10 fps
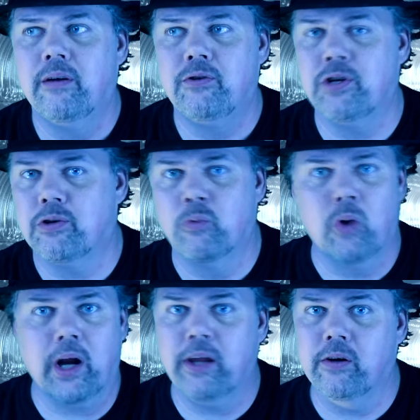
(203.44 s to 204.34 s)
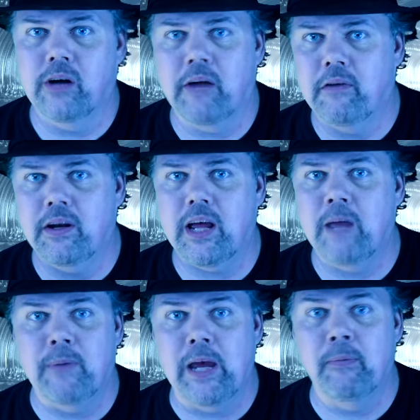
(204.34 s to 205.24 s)
just regular
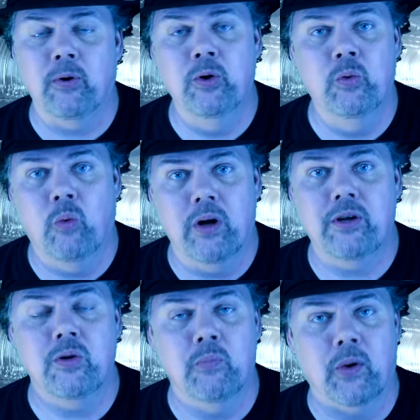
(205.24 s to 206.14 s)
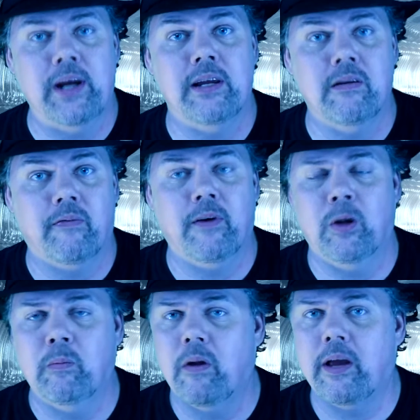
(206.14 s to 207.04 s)
everyday people who want to break into
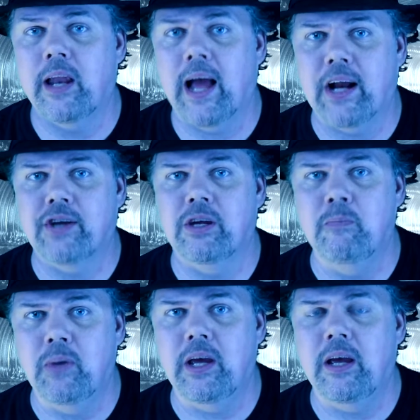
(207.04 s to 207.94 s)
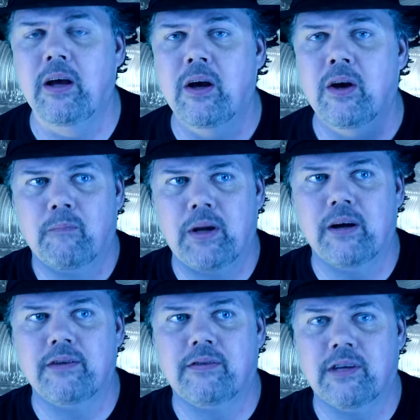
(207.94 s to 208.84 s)
film can actually be,
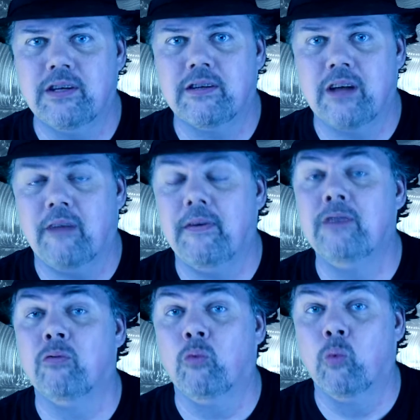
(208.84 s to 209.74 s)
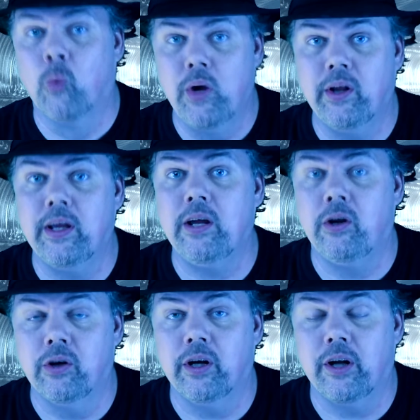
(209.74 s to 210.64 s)
because this stuff is really
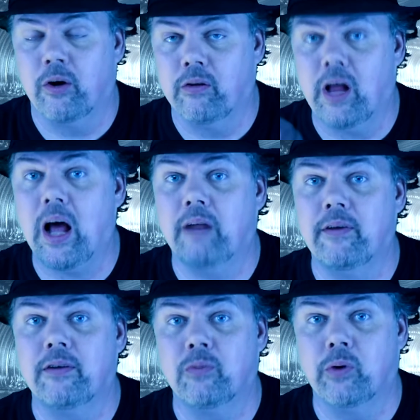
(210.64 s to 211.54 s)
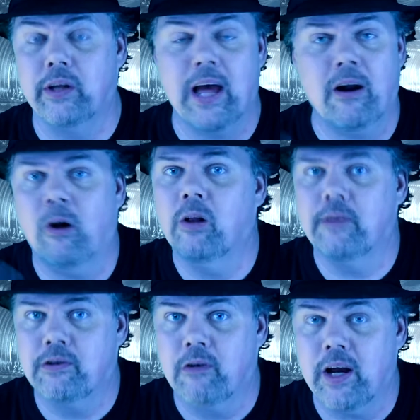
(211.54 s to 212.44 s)
good, or a lot of it is really, not all of
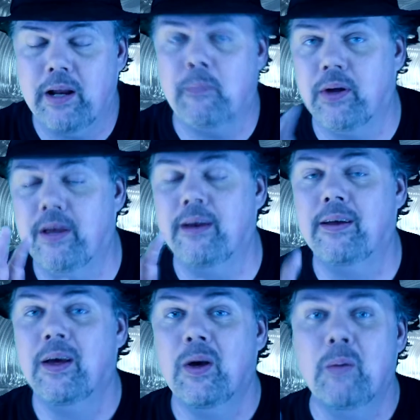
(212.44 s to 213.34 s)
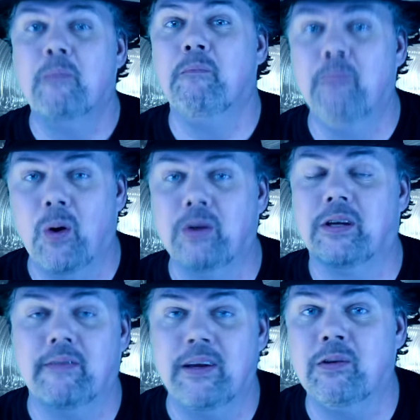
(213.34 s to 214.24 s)
it's great, but
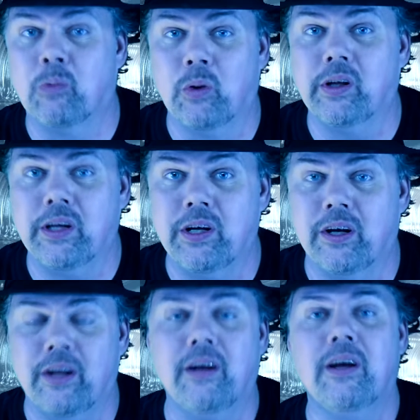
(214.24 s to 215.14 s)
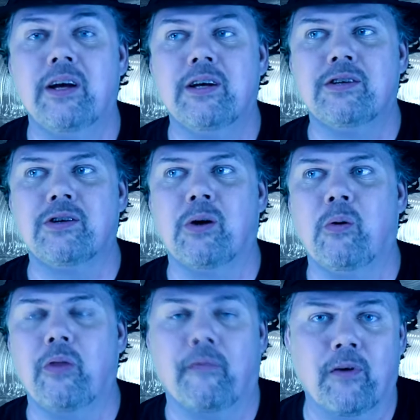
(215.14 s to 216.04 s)
most of it is really good.
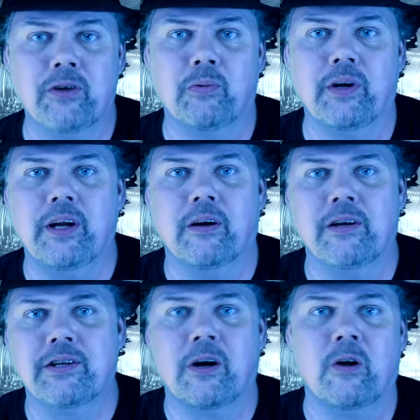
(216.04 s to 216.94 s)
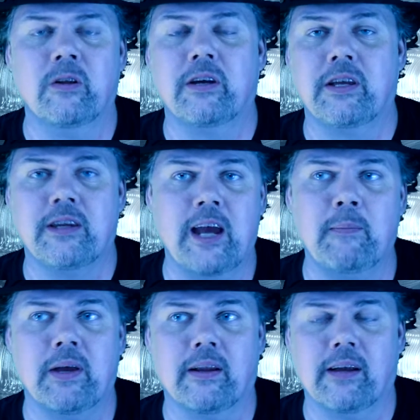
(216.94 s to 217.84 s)
So the first one here is called
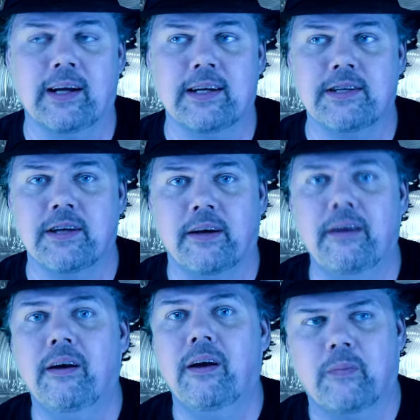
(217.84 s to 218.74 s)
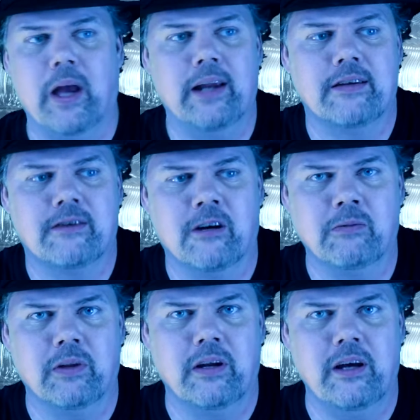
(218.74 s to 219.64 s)
Containment, like I said, and it
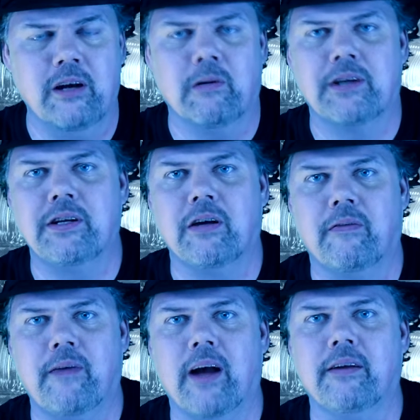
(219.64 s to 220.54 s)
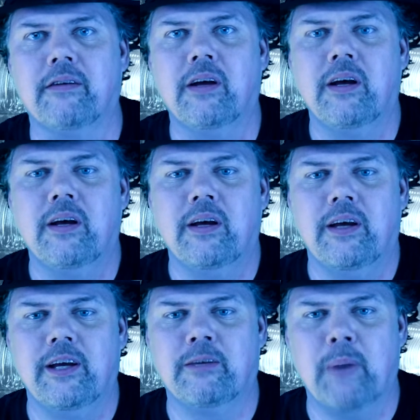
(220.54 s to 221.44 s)
starts with an interesting effect.
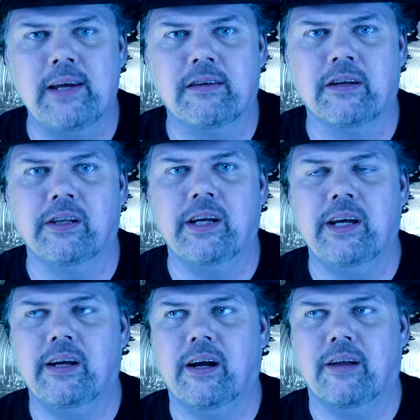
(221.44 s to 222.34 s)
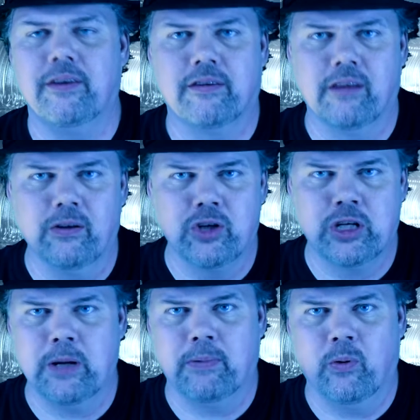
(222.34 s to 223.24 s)
It's basically this little
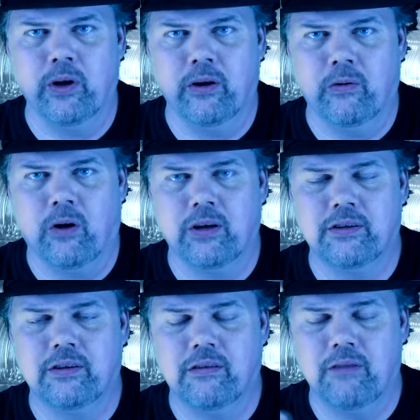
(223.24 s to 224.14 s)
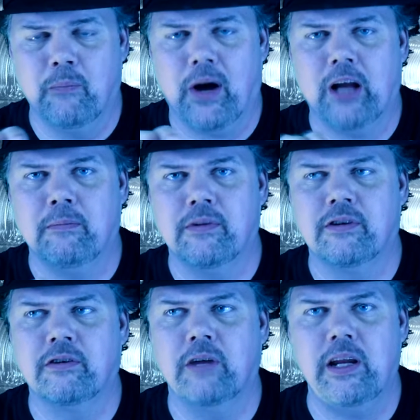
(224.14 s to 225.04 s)
ship going across the bottom of
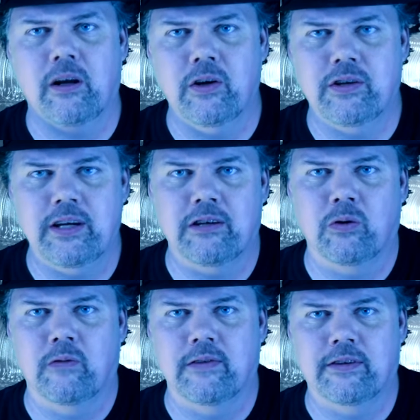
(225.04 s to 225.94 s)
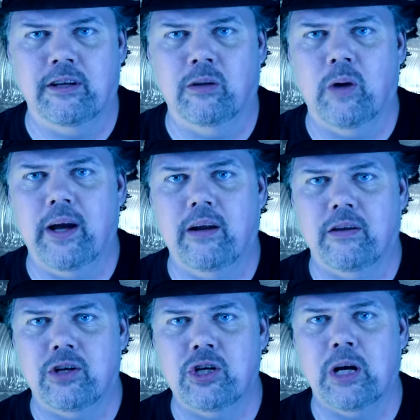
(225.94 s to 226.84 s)
the screen. All you see is sort of a silhouette
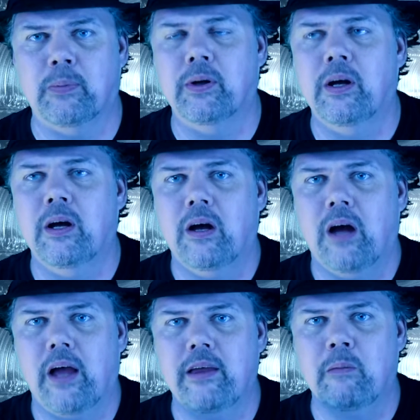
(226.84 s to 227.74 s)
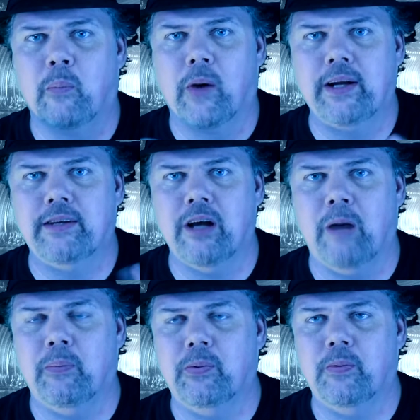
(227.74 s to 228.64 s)
of the ship, and then it breaks
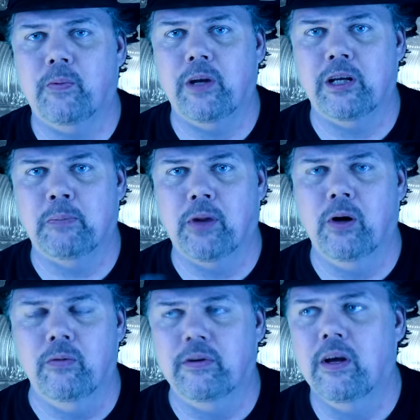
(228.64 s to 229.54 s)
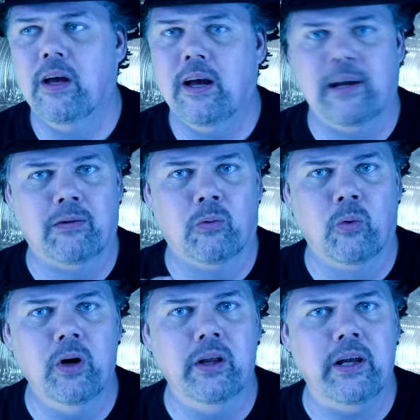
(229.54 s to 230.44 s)
up and explodes. It's a
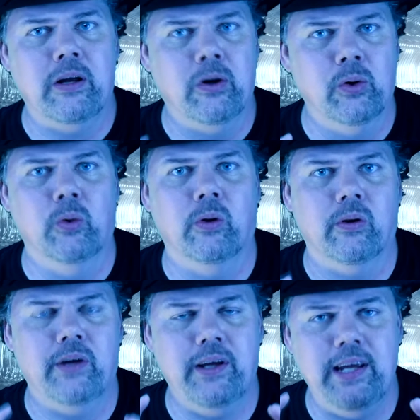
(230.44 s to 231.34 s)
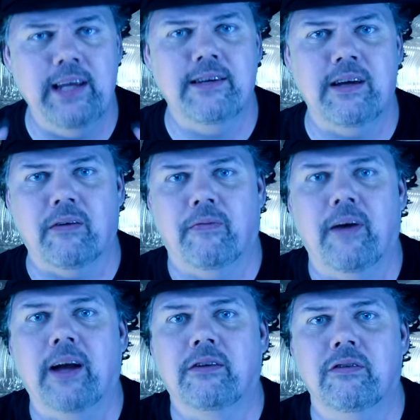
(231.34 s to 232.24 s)
really cool, easy
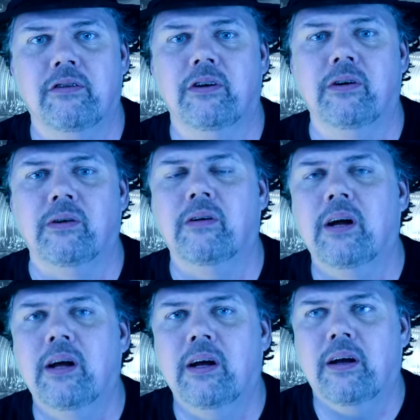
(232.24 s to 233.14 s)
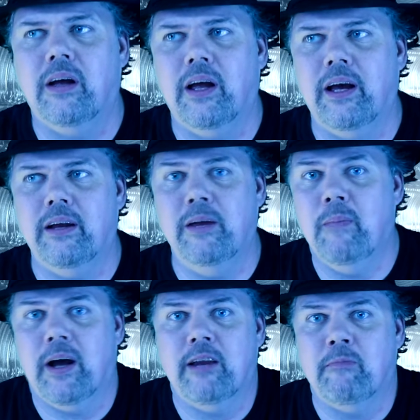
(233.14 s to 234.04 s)
effect to do, and it
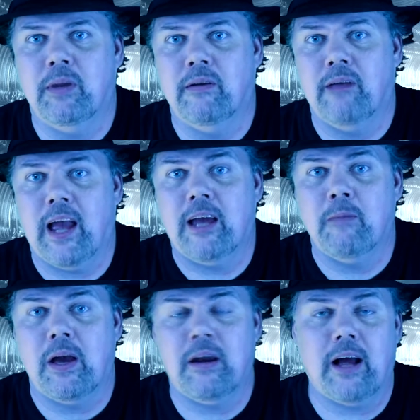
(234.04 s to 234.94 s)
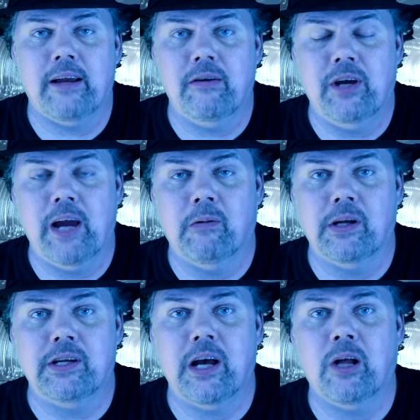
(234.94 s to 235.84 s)
might have been animated. You can't
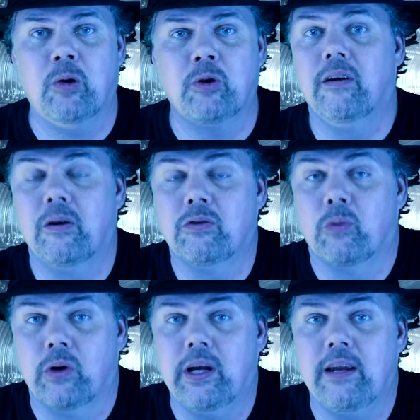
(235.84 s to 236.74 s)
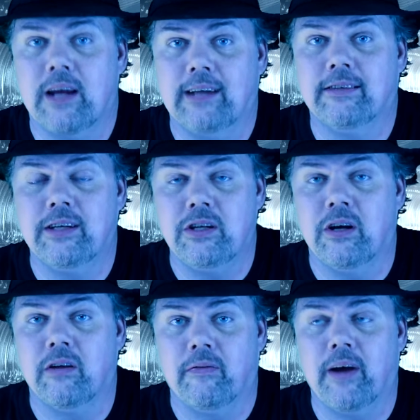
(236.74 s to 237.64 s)
really tell. It was a really nicely
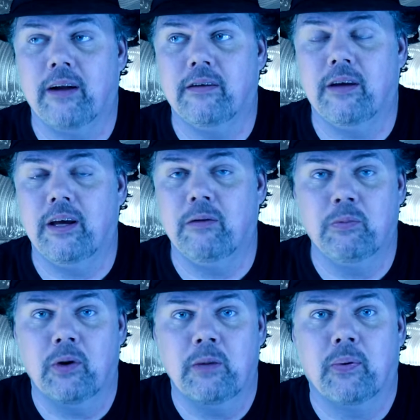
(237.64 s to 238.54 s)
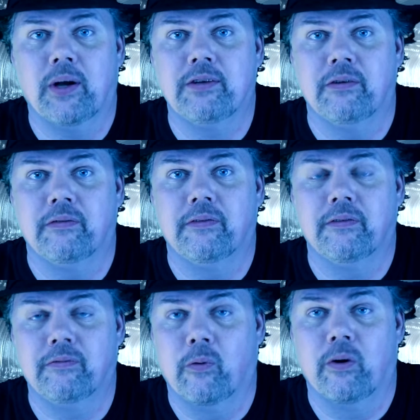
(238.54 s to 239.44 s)
done effect, and it was pretty impressive
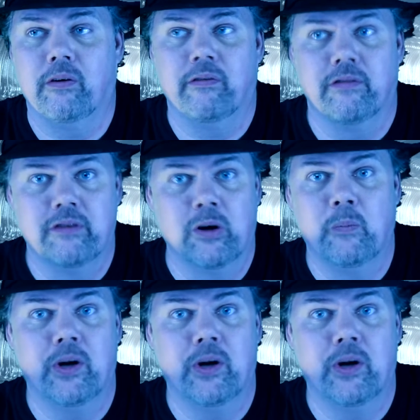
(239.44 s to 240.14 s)
for the zero